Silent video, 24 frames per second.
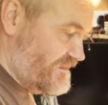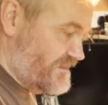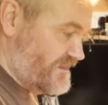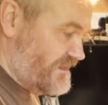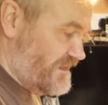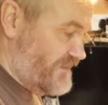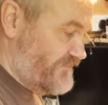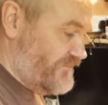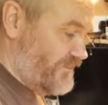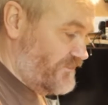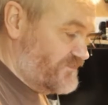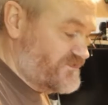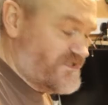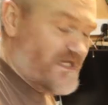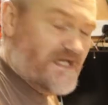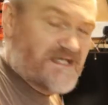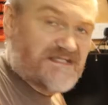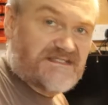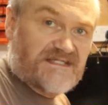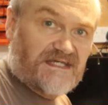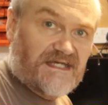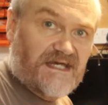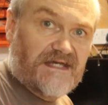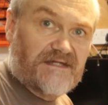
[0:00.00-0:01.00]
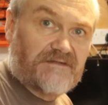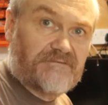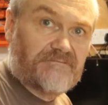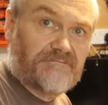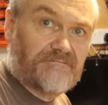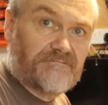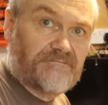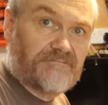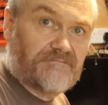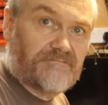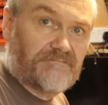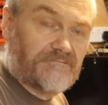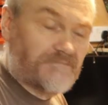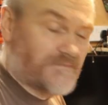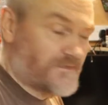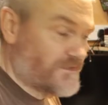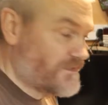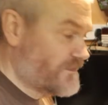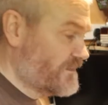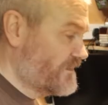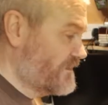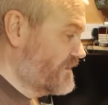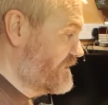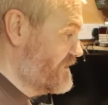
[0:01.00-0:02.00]
it rotates again.
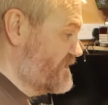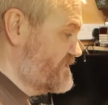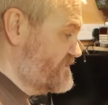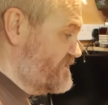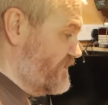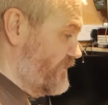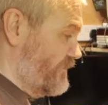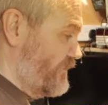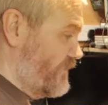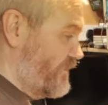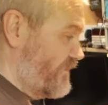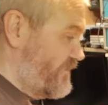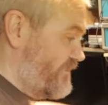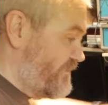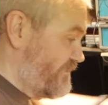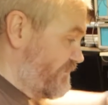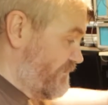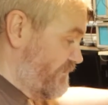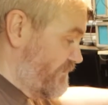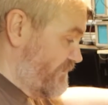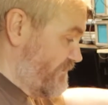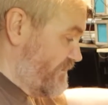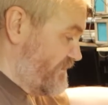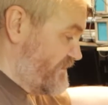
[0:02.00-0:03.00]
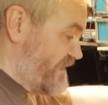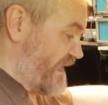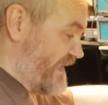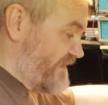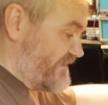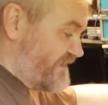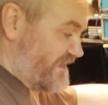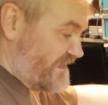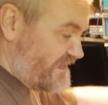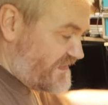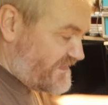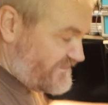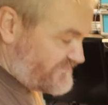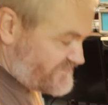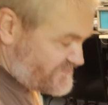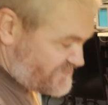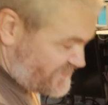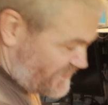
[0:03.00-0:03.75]
So that then gives